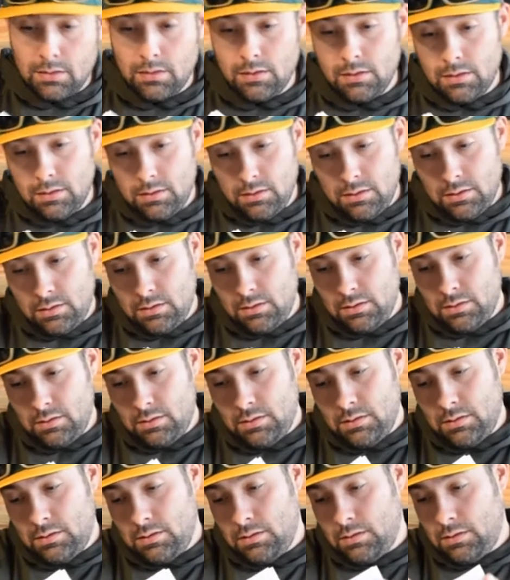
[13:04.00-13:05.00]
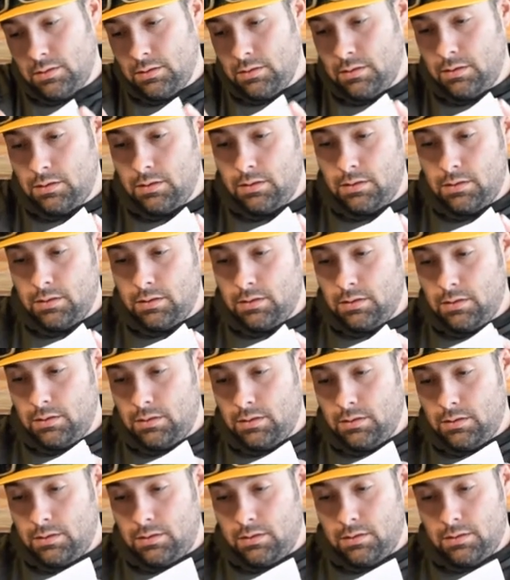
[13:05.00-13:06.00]

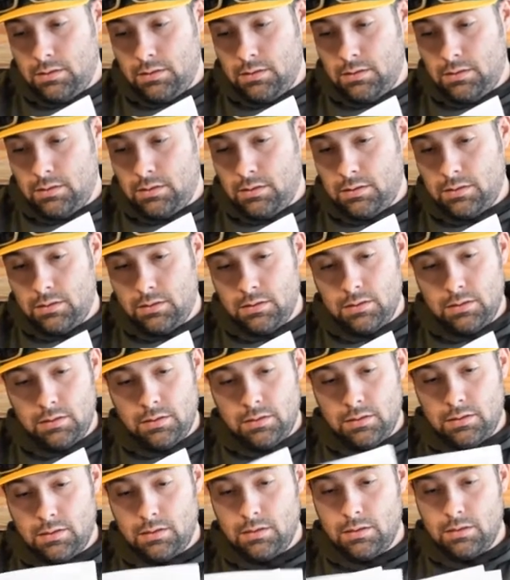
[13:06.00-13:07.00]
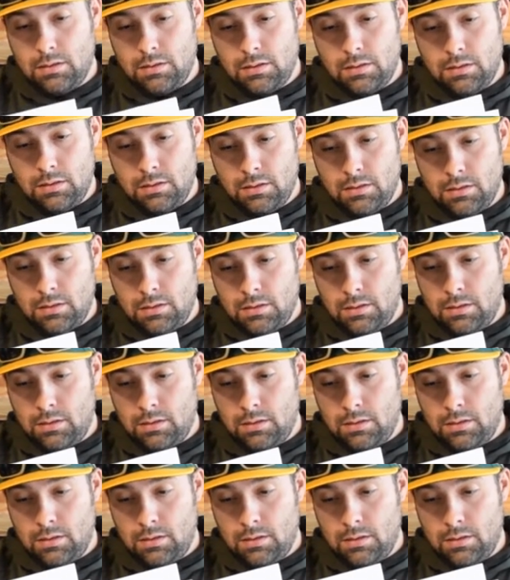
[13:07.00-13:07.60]
No one is speaking in this clip.